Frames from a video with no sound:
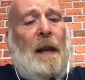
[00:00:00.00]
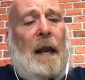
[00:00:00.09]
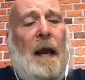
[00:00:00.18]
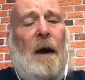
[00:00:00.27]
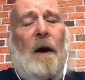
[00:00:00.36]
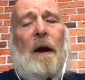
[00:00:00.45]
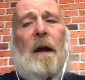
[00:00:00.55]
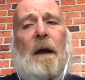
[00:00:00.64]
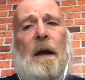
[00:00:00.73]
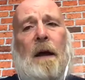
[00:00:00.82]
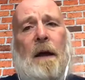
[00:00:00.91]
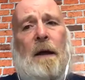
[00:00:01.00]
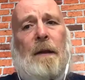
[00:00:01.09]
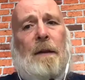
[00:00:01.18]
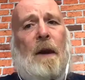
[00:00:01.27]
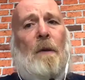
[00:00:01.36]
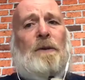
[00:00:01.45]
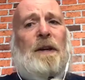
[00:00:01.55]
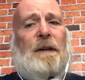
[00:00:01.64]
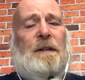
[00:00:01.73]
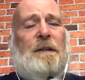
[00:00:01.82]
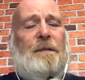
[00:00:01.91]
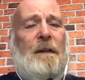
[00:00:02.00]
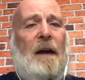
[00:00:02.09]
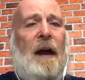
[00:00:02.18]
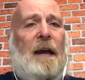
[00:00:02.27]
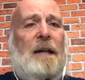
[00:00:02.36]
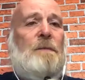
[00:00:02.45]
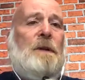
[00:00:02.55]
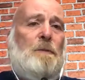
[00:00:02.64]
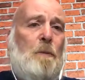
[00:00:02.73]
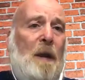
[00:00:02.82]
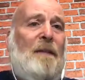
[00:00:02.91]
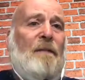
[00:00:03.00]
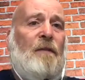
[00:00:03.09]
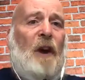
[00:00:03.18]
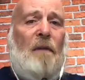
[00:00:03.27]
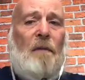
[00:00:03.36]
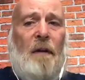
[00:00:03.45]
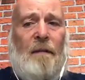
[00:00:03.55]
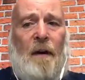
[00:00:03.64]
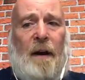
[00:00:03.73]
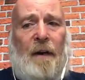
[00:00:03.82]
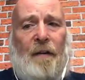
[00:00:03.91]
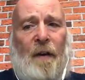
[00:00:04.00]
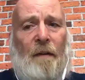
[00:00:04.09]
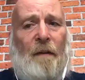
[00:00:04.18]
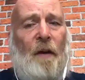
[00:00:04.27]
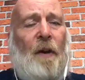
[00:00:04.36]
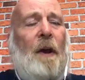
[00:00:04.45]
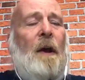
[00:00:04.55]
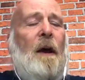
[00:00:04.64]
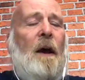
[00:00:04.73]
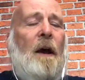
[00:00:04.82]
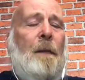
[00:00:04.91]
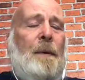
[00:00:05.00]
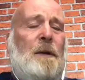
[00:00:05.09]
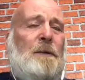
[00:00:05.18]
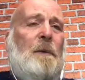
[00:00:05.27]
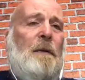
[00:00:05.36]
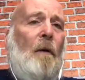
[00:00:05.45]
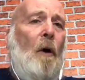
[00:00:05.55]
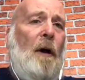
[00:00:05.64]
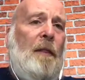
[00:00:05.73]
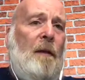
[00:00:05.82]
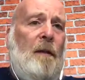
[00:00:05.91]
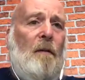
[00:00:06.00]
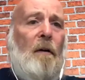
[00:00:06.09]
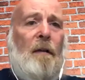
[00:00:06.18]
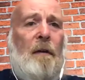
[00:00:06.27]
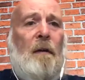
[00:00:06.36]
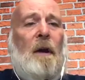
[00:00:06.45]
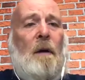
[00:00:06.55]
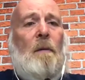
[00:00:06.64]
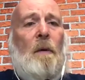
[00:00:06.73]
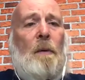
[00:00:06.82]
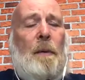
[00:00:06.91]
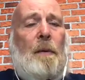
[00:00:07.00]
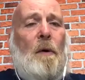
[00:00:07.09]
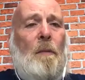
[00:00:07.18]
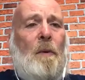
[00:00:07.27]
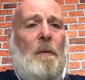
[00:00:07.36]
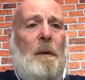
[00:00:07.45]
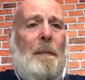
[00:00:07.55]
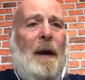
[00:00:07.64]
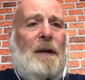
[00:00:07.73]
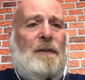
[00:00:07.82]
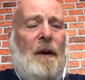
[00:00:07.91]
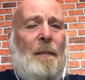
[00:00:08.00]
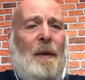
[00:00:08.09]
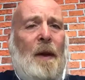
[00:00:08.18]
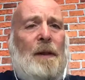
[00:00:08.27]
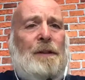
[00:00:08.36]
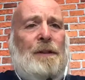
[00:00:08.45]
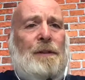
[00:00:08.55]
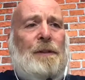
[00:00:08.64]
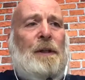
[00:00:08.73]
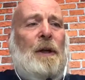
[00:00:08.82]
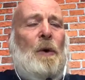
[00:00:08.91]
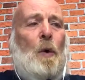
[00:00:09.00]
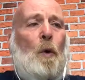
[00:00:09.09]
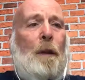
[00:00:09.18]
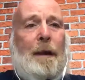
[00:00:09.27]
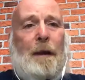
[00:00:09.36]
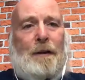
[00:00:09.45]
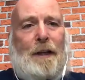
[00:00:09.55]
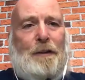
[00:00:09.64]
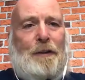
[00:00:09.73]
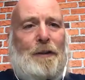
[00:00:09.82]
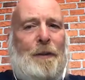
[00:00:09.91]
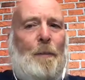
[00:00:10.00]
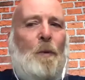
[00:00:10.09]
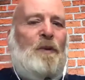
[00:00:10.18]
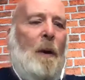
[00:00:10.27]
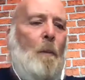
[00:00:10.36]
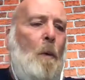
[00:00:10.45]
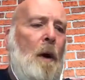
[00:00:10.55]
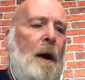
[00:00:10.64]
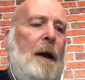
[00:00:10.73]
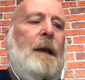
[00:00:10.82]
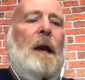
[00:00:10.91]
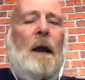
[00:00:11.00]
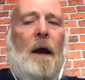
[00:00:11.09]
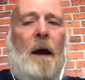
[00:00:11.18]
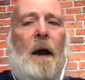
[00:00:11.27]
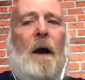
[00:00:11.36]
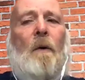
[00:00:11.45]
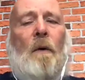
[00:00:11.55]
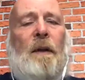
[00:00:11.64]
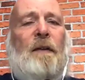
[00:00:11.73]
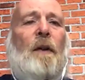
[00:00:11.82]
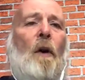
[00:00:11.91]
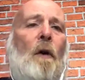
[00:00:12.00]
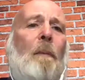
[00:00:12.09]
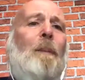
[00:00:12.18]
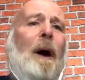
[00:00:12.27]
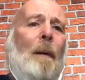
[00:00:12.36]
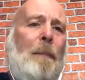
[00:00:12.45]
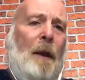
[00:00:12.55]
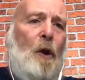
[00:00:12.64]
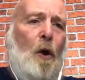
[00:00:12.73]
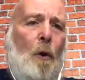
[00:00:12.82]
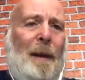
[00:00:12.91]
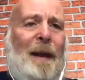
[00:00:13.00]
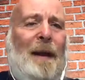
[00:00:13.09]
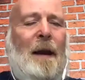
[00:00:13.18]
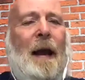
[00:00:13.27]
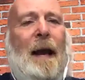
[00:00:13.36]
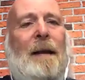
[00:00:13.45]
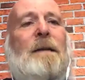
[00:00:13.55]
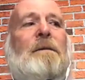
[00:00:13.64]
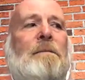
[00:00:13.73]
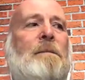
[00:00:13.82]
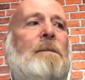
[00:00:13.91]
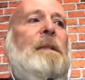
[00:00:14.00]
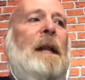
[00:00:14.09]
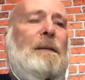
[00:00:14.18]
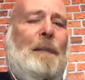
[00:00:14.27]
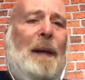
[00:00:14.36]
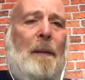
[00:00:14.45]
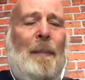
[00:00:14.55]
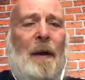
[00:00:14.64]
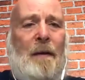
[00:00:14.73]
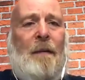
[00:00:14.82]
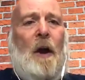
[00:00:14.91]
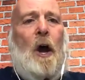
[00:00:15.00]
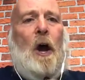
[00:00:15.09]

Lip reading: Now, the alternative to that is, which we generally find ourselves on, because they're either what we would call probably major applications, or they're contentious in some way, or there's a lot of public comment, and there's been a bit of